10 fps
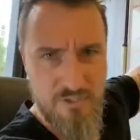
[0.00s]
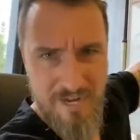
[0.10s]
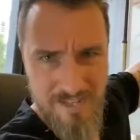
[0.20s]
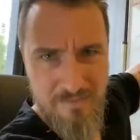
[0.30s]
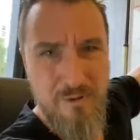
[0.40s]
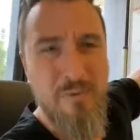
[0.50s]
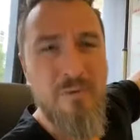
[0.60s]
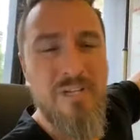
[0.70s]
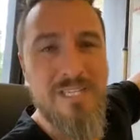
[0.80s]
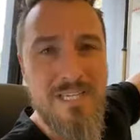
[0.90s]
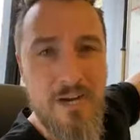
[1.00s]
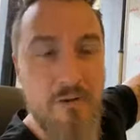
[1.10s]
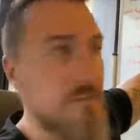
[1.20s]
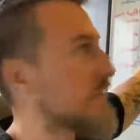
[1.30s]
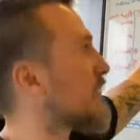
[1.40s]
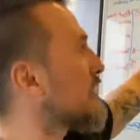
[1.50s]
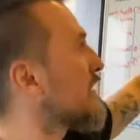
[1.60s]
Not how they feel, but what is their current results?